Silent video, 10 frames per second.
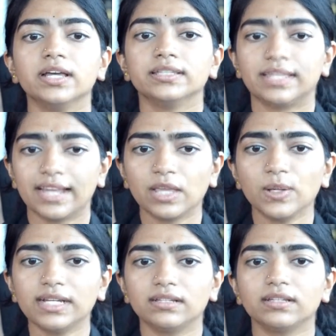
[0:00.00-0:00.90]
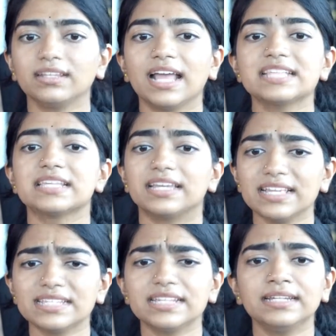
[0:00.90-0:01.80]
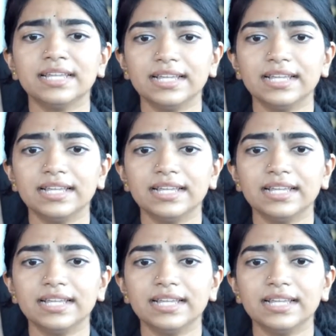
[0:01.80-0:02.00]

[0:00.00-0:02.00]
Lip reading: The regulator has recently